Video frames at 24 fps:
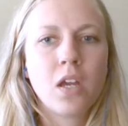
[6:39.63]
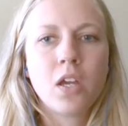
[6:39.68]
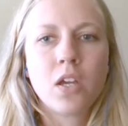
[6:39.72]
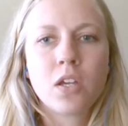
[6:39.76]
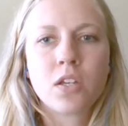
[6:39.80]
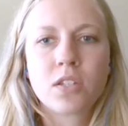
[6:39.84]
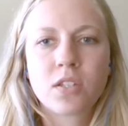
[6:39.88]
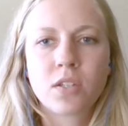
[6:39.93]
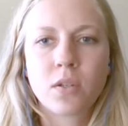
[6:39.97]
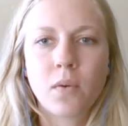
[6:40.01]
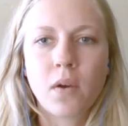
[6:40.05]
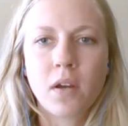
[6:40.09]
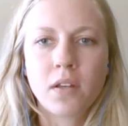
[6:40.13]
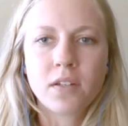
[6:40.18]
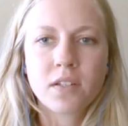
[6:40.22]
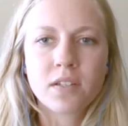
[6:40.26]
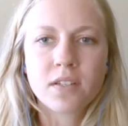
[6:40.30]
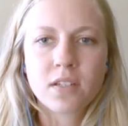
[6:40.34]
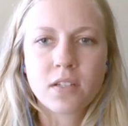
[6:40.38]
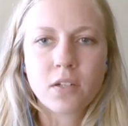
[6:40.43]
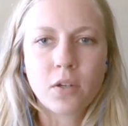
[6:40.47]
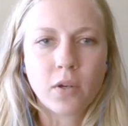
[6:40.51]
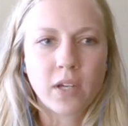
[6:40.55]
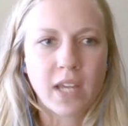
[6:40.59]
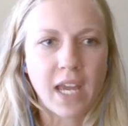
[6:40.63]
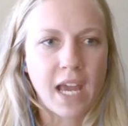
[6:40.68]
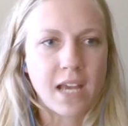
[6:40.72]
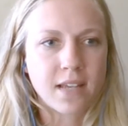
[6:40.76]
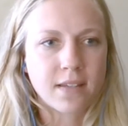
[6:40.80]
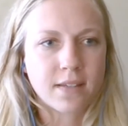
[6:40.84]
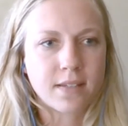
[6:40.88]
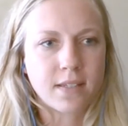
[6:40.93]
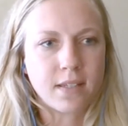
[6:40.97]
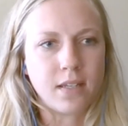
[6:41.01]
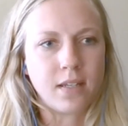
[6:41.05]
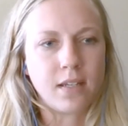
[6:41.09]
So undecanoic
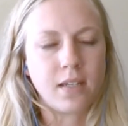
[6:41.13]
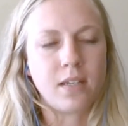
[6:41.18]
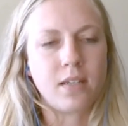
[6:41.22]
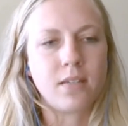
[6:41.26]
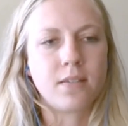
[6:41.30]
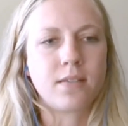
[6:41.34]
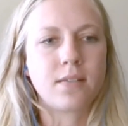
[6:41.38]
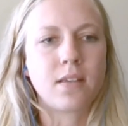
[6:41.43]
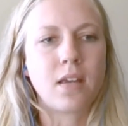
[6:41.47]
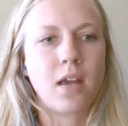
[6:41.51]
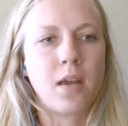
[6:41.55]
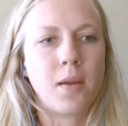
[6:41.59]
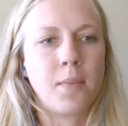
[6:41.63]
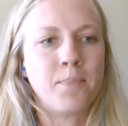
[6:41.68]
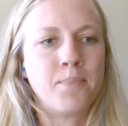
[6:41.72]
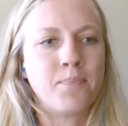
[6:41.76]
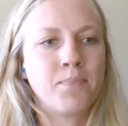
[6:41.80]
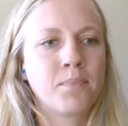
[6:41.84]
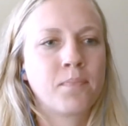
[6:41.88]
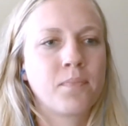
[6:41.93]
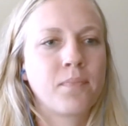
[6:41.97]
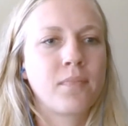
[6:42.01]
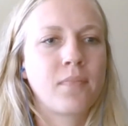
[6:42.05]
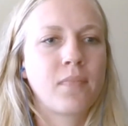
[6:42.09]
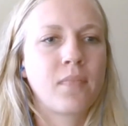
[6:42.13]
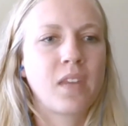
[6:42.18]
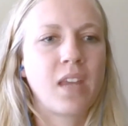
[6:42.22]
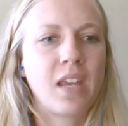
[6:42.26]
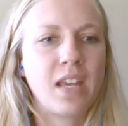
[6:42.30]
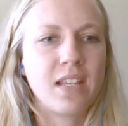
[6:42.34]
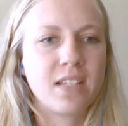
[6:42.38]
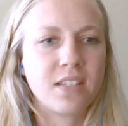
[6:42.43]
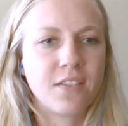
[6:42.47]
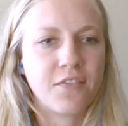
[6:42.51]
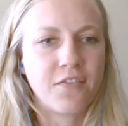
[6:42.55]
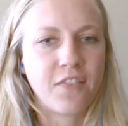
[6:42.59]
acid is
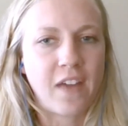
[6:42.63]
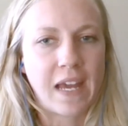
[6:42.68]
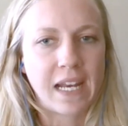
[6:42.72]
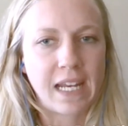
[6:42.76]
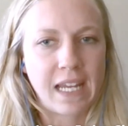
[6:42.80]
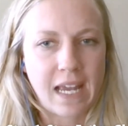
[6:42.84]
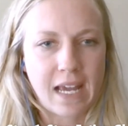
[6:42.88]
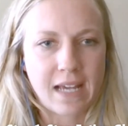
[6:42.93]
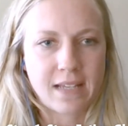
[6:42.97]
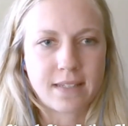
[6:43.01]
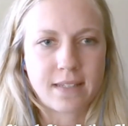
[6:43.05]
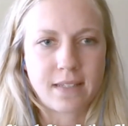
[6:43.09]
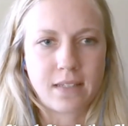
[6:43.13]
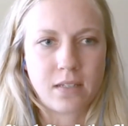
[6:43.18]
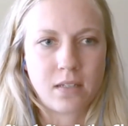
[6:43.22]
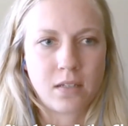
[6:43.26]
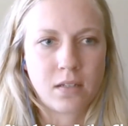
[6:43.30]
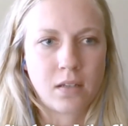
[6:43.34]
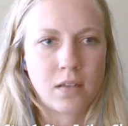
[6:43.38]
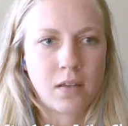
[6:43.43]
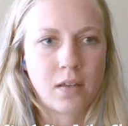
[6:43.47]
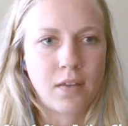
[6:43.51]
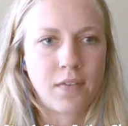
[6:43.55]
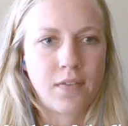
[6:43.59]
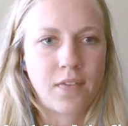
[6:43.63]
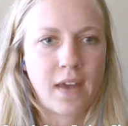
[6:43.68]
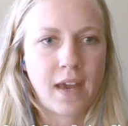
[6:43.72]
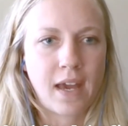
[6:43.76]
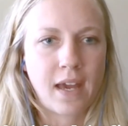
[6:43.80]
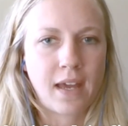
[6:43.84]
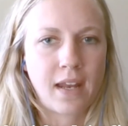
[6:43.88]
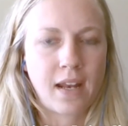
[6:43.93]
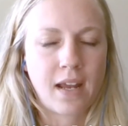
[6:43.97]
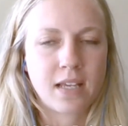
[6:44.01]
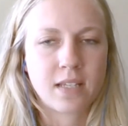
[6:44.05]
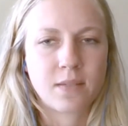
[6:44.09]
a fatty acid
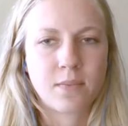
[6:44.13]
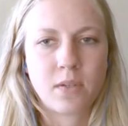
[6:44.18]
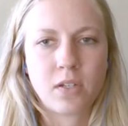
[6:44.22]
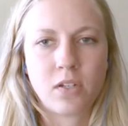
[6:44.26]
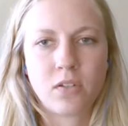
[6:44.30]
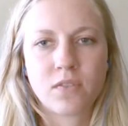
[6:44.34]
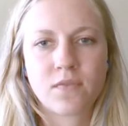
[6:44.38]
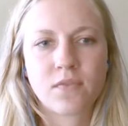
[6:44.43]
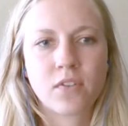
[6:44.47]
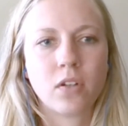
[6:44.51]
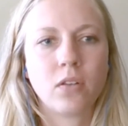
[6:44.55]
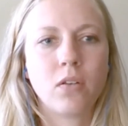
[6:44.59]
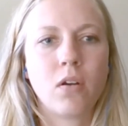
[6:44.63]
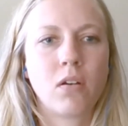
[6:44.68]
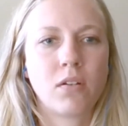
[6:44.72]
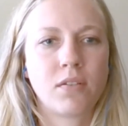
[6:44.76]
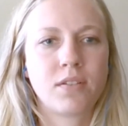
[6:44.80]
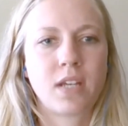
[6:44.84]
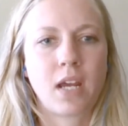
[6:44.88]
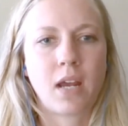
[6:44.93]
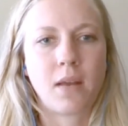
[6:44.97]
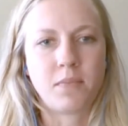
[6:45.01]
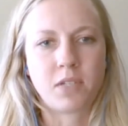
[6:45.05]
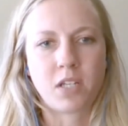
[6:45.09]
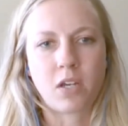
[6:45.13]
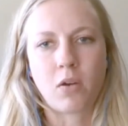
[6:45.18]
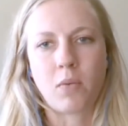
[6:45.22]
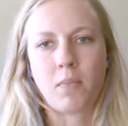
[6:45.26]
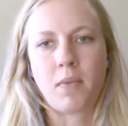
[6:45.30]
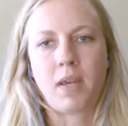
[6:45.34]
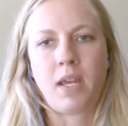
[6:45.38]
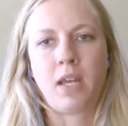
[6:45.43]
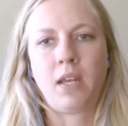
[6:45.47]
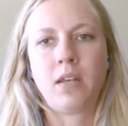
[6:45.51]
that has been used for a long time to help